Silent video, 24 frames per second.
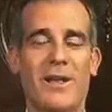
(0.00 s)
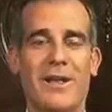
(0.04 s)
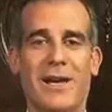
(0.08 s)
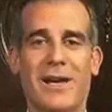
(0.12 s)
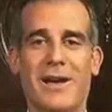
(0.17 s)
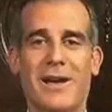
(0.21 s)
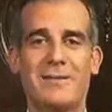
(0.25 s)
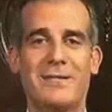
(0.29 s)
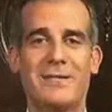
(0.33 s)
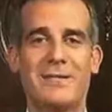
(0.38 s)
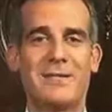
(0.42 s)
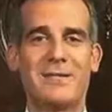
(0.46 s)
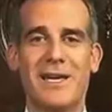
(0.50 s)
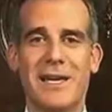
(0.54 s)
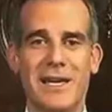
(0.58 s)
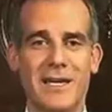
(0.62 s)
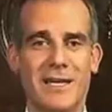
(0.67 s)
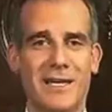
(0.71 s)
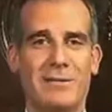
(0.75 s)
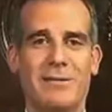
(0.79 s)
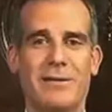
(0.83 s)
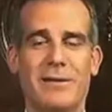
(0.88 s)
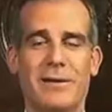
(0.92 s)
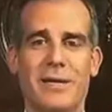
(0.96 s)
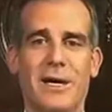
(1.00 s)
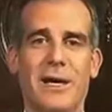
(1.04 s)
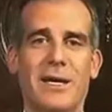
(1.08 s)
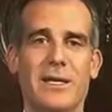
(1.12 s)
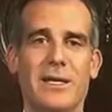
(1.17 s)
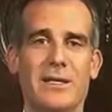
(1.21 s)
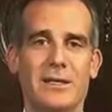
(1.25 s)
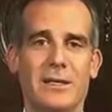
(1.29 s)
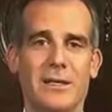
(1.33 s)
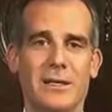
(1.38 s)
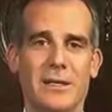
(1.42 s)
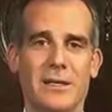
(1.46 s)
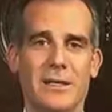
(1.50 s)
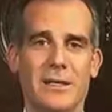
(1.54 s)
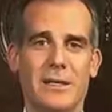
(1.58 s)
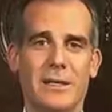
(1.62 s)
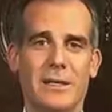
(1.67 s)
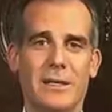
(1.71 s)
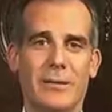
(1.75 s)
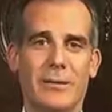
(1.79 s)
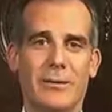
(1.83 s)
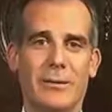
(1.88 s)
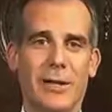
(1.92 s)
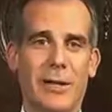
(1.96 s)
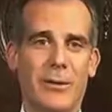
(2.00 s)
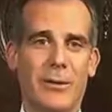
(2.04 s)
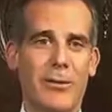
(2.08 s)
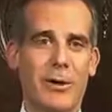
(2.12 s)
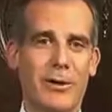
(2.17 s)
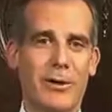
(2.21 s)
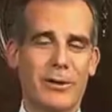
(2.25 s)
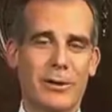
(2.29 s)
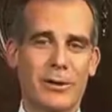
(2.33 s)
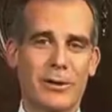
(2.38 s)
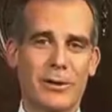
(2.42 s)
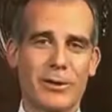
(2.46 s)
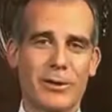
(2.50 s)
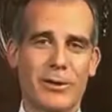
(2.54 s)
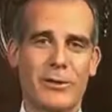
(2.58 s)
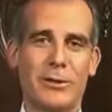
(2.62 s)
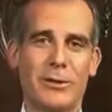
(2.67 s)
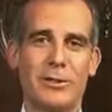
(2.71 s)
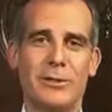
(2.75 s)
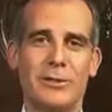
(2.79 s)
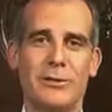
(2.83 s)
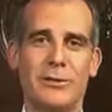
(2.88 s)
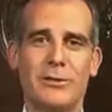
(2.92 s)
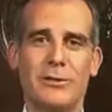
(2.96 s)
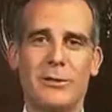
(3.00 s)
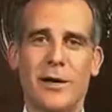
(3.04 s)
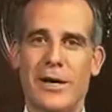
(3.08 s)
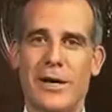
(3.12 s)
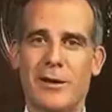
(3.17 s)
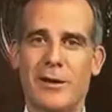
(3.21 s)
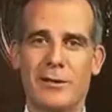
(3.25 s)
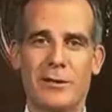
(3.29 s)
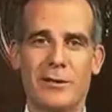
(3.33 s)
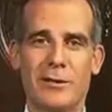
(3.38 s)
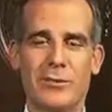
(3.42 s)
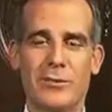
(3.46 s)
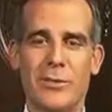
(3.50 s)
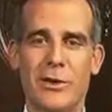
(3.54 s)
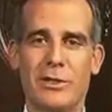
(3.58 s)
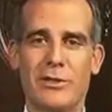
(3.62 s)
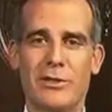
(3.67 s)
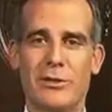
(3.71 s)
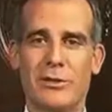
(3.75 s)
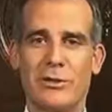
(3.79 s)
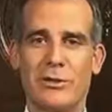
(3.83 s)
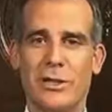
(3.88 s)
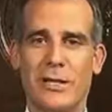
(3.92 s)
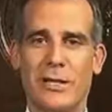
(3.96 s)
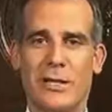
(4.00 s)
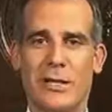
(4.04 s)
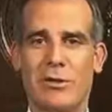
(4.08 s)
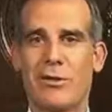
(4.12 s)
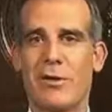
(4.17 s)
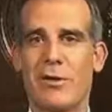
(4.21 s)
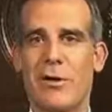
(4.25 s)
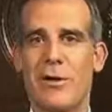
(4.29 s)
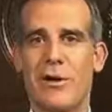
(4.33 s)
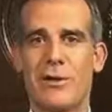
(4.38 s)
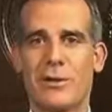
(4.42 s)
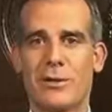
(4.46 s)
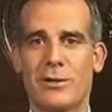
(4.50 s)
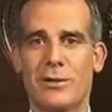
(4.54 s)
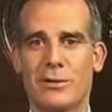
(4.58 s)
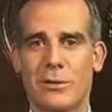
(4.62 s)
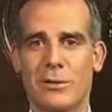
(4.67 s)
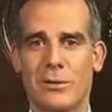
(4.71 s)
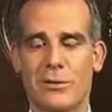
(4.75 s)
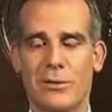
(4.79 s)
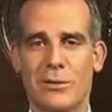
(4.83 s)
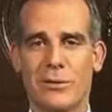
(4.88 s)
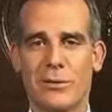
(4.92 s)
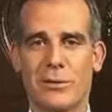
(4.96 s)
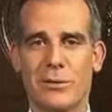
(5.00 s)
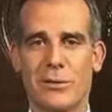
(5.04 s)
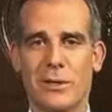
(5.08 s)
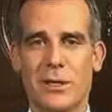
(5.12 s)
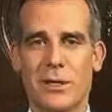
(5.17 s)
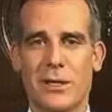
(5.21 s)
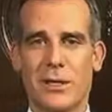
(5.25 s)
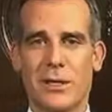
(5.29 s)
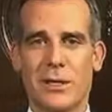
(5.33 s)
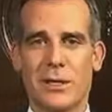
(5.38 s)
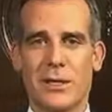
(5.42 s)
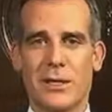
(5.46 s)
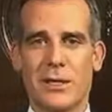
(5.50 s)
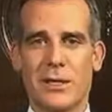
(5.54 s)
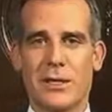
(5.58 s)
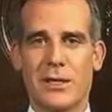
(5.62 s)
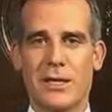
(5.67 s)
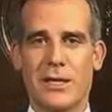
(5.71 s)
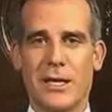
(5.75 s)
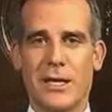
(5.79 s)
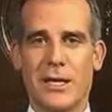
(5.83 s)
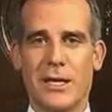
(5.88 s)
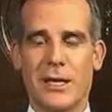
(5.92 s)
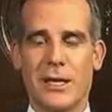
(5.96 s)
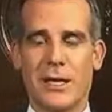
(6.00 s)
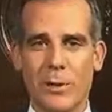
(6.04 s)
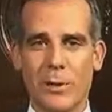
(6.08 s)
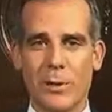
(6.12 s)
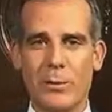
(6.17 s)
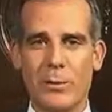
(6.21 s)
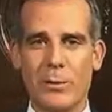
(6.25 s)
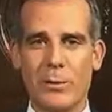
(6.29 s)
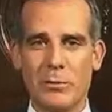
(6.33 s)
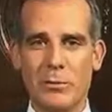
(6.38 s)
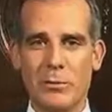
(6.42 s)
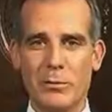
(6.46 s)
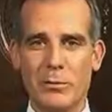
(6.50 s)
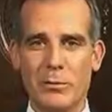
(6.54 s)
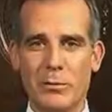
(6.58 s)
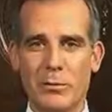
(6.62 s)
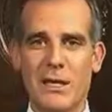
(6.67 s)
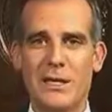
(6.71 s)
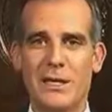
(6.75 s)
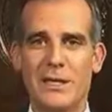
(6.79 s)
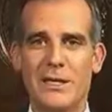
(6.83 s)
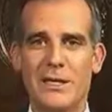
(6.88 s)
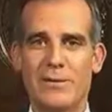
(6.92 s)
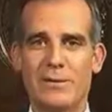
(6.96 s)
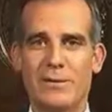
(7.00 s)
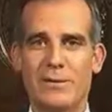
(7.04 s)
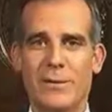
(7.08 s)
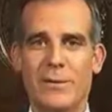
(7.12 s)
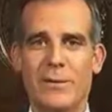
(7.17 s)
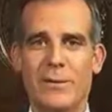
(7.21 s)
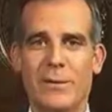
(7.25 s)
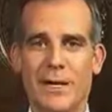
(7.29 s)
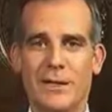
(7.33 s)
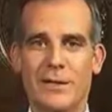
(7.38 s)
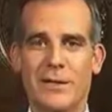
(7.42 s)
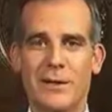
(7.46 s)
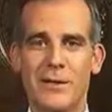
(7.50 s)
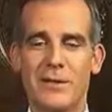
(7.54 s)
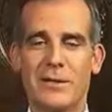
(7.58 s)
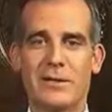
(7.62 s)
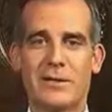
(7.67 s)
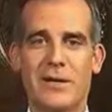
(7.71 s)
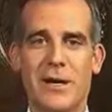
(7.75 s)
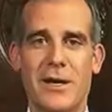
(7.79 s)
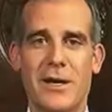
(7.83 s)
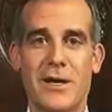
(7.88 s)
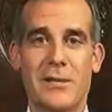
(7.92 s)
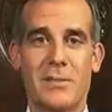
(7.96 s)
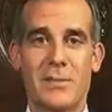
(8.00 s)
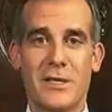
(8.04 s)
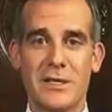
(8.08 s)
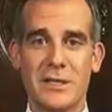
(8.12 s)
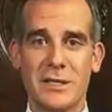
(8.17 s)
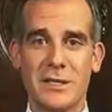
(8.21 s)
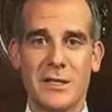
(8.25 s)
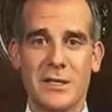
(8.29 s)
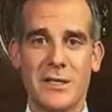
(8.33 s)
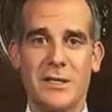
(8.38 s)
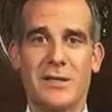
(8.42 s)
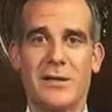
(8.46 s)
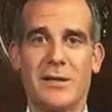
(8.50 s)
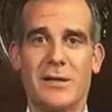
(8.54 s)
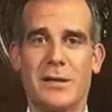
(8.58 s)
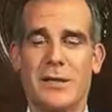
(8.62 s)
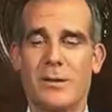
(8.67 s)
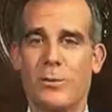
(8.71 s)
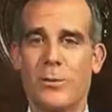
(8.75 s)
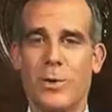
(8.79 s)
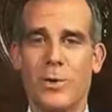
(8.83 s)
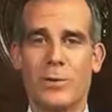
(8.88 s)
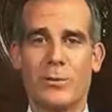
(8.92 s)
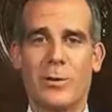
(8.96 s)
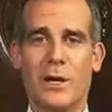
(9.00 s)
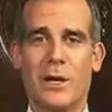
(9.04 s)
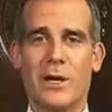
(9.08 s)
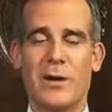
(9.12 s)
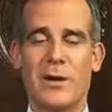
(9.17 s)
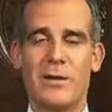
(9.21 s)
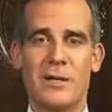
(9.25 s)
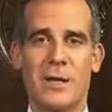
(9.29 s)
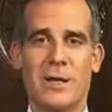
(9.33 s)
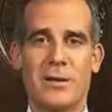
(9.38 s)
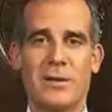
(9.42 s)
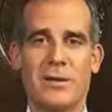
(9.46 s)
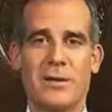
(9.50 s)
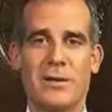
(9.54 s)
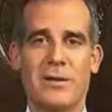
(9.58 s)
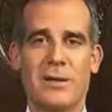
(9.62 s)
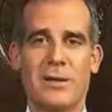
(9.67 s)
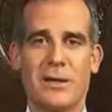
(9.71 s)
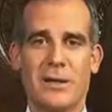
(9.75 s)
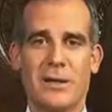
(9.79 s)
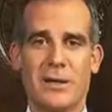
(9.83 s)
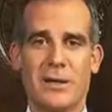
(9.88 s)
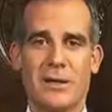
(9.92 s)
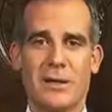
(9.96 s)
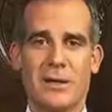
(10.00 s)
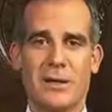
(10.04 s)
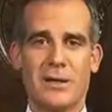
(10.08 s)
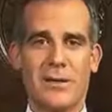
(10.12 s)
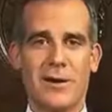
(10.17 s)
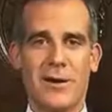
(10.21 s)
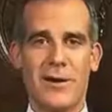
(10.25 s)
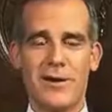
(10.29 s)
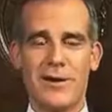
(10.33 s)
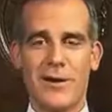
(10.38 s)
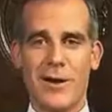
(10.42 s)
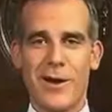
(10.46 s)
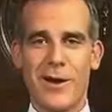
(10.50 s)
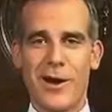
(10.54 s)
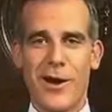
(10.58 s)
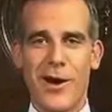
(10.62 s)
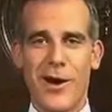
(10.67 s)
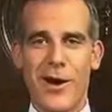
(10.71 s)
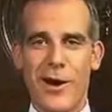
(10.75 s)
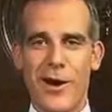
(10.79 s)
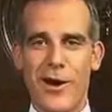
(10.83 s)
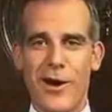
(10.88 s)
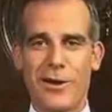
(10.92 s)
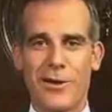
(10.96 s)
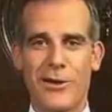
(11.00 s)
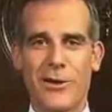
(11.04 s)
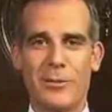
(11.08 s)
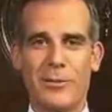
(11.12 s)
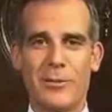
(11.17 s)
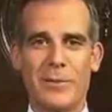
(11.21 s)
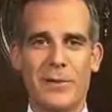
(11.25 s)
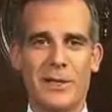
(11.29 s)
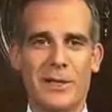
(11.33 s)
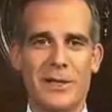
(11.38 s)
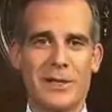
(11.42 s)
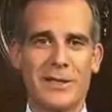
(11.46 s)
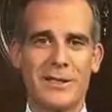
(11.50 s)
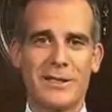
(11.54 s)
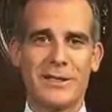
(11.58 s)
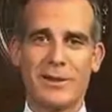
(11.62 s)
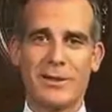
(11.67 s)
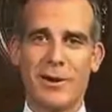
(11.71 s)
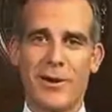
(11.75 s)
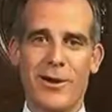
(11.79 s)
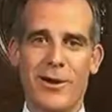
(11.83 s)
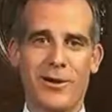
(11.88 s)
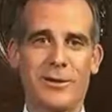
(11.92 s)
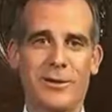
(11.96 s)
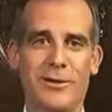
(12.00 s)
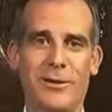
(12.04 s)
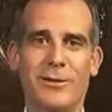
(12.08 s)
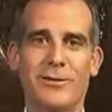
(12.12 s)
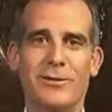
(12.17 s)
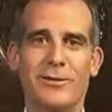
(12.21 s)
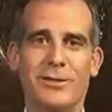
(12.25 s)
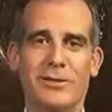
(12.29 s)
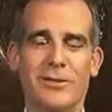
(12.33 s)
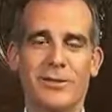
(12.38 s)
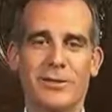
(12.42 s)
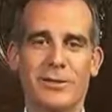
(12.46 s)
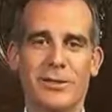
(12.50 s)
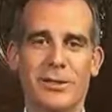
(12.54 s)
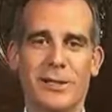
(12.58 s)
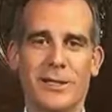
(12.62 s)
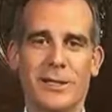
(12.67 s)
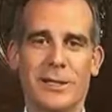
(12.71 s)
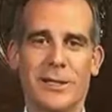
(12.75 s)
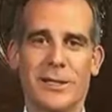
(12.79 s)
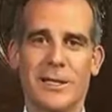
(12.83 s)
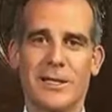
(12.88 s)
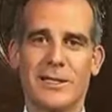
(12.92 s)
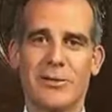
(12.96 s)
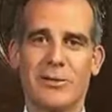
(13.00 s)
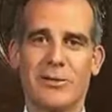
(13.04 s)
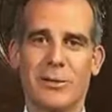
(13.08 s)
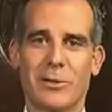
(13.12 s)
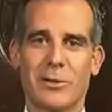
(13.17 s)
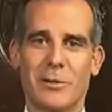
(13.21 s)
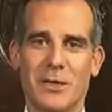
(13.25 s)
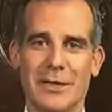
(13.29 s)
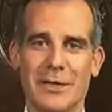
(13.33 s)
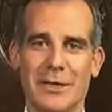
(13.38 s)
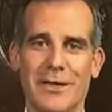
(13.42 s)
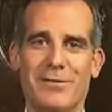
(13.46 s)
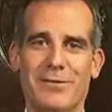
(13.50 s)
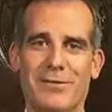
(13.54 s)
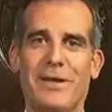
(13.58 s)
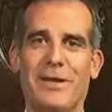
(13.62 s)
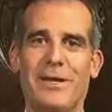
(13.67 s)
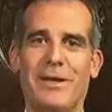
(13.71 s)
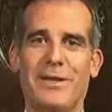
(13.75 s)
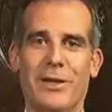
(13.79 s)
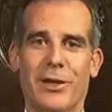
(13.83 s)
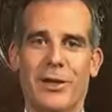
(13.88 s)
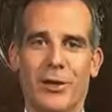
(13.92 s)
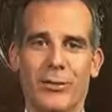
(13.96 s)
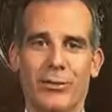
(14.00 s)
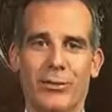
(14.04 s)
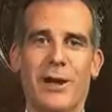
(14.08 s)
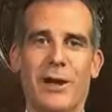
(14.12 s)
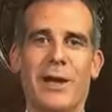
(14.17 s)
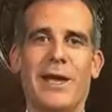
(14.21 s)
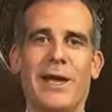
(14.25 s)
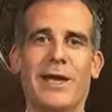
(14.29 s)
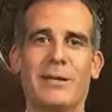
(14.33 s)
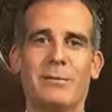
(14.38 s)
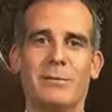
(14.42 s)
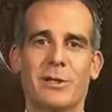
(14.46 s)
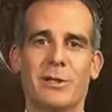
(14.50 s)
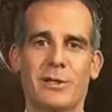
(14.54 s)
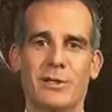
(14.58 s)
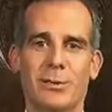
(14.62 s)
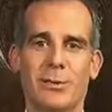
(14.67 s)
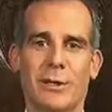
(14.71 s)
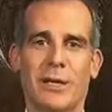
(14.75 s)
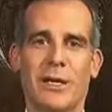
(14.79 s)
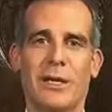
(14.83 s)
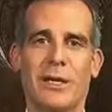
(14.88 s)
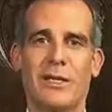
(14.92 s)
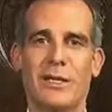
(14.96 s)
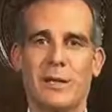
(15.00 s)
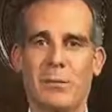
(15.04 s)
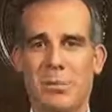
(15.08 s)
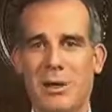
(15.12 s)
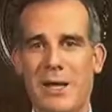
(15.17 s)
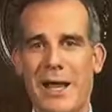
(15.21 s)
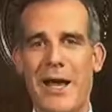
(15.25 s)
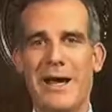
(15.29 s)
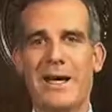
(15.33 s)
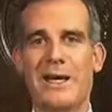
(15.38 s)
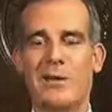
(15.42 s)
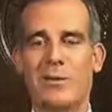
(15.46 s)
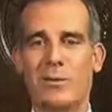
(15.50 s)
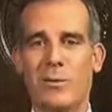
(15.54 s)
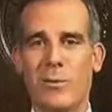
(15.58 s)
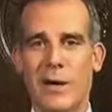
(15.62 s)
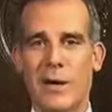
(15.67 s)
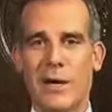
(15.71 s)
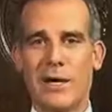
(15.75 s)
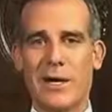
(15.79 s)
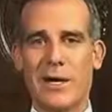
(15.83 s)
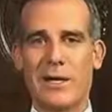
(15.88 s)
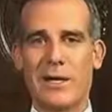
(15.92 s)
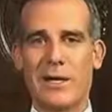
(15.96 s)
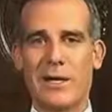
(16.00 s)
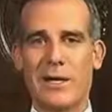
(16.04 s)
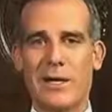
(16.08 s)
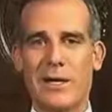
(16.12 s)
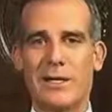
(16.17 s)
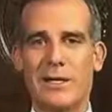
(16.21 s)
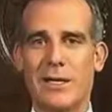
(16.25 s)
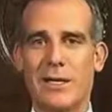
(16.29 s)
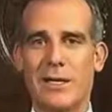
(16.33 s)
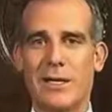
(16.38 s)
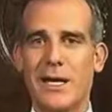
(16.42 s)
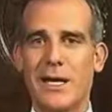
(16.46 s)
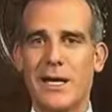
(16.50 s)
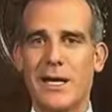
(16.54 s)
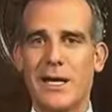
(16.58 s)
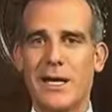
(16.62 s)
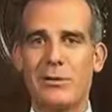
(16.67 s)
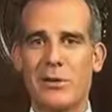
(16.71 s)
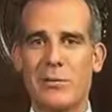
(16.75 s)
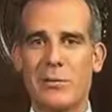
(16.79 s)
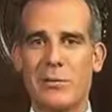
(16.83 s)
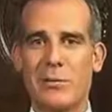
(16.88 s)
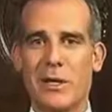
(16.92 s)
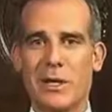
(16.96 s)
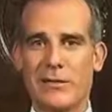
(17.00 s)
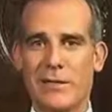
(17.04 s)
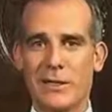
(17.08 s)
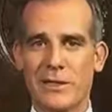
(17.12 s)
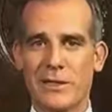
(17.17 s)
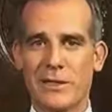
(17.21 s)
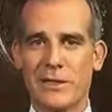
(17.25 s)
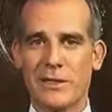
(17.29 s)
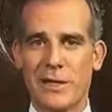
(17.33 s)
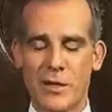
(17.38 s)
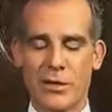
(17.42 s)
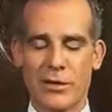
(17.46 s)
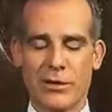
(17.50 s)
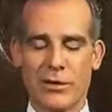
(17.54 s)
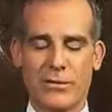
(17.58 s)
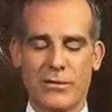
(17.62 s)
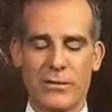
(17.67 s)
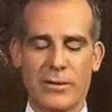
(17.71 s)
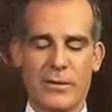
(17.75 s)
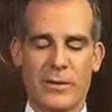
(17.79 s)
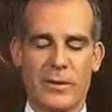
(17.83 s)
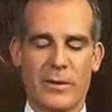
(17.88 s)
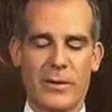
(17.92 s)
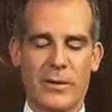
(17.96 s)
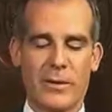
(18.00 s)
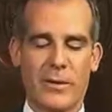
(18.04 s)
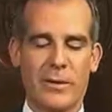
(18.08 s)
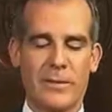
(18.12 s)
I have to say it every night. While I want to encourage you, I also want you to hear the hard truths, that we will be in this for a long time, this year, in one way or another. There aren't hard openings and hard closures. It's going to be living in the gray in between the black and white that I know so many of us hunger for.